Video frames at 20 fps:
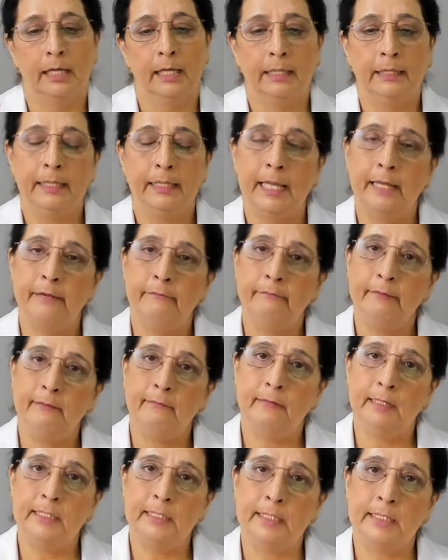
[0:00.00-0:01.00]
Then we
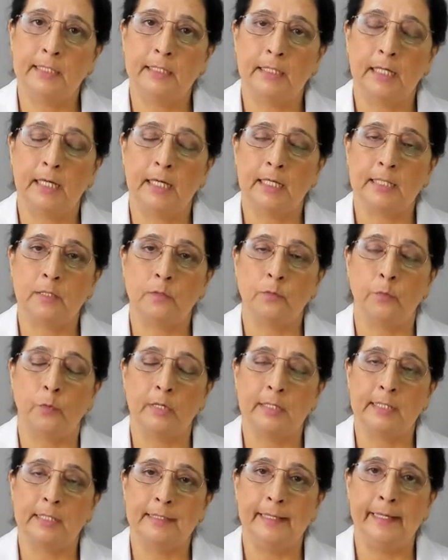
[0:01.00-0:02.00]
will discuss
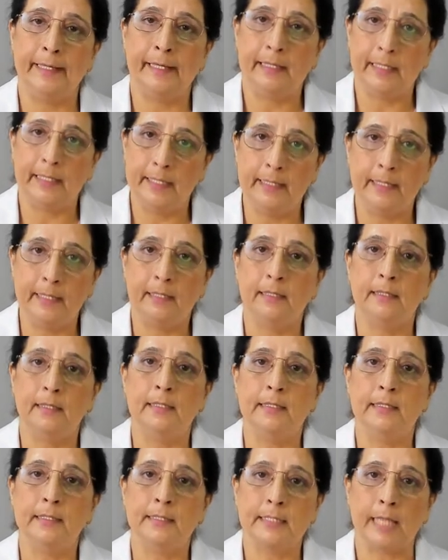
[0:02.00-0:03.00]
what's the
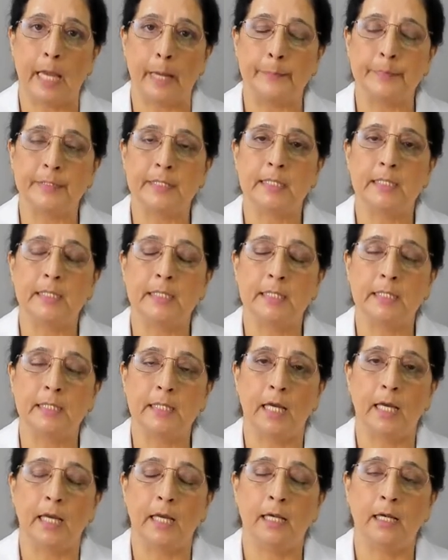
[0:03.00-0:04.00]
clinical sepsis
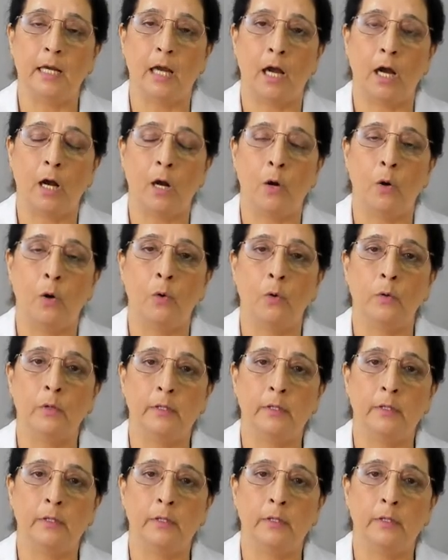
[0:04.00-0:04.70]
and how